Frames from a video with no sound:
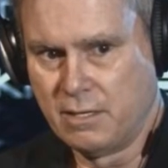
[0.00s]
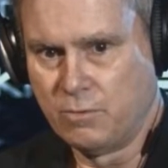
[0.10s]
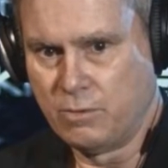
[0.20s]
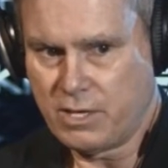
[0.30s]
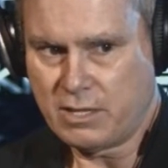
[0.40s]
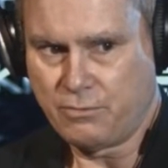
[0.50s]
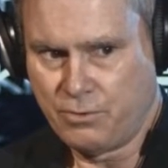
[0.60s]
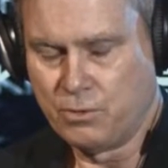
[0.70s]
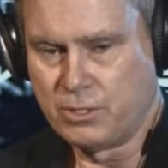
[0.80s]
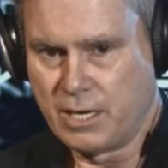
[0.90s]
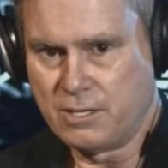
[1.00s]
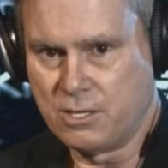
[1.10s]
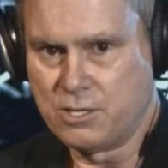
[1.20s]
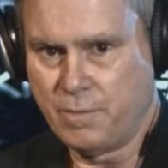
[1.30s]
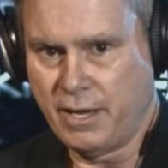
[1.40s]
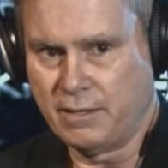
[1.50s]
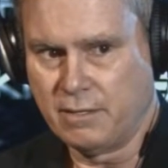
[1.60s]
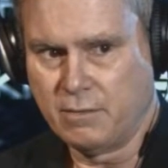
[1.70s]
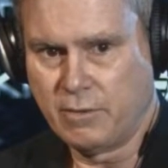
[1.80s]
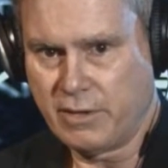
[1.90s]
We've got the fuel to get to Japan.
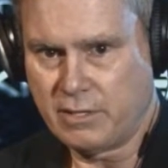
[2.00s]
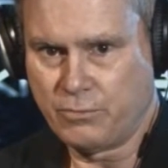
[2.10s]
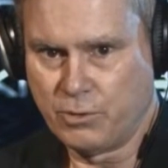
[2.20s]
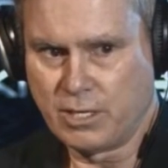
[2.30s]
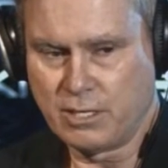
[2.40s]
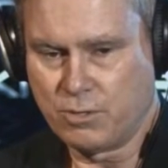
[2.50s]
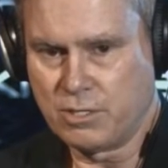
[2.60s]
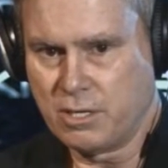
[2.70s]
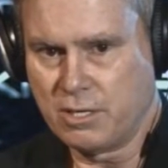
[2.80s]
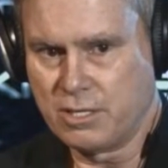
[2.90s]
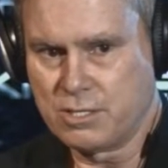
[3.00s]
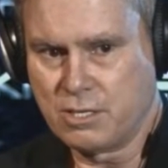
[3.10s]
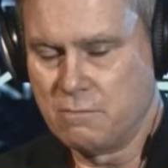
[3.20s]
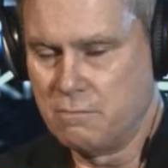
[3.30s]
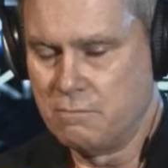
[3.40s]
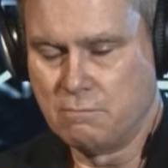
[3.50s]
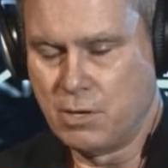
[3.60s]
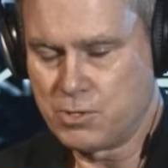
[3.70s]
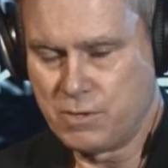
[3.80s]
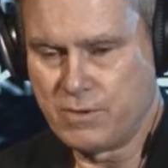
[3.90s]
We've got the fuel to get to our targets.
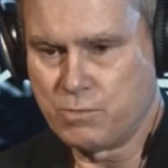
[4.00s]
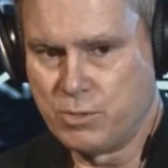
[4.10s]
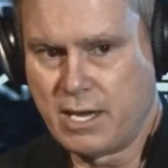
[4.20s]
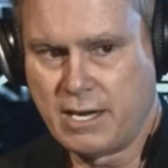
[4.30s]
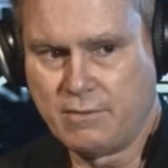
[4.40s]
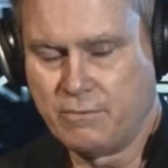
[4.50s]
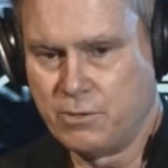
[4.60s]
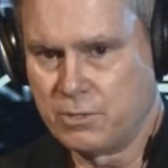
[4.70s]
Most of us will not have the fuel